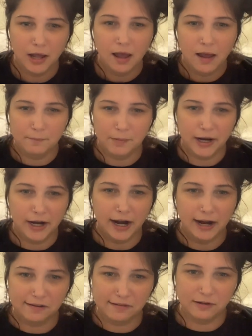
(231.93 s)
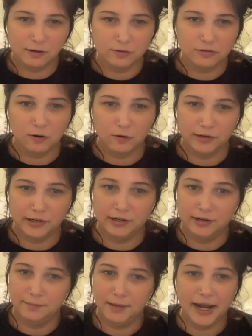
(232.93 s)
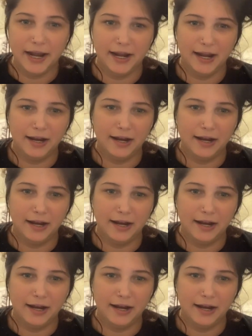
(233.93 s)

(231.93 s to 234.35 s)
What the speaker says: But I still told him, hey,